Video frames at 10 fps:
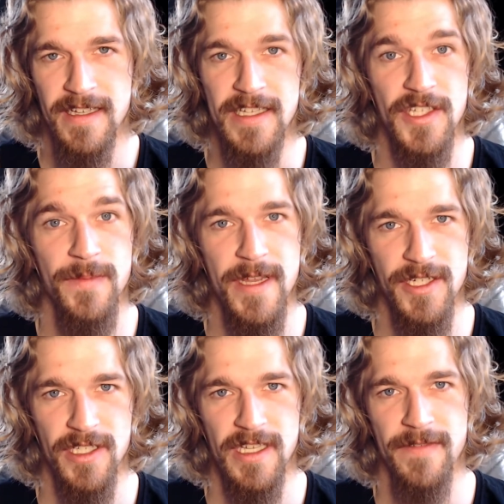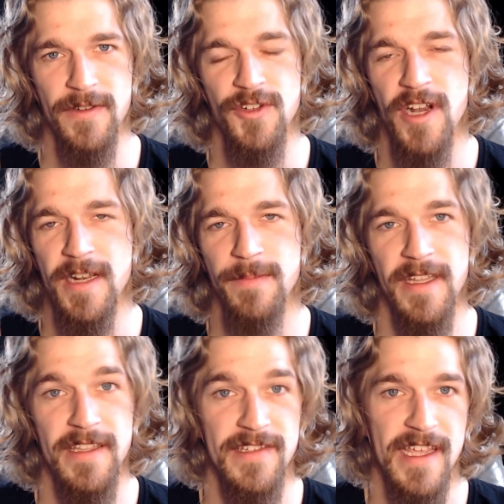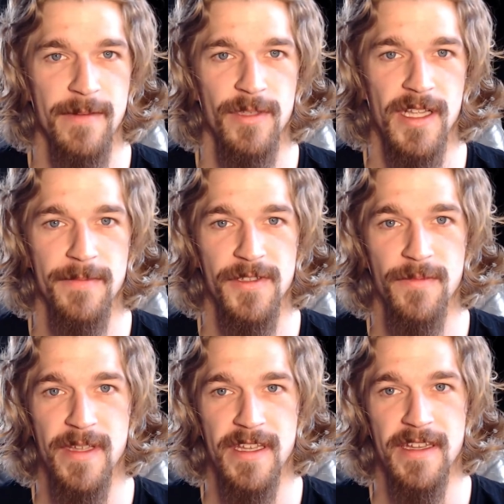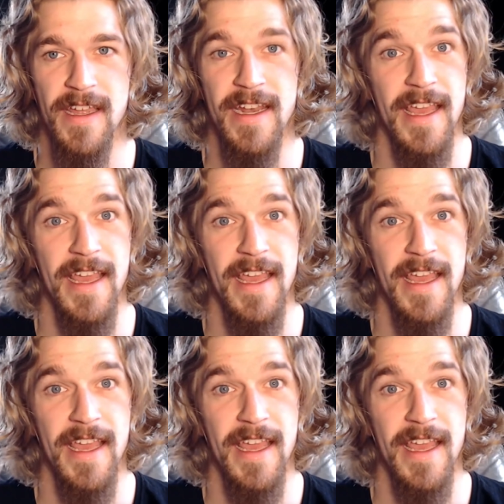especially if you're trying to play this animal up to be an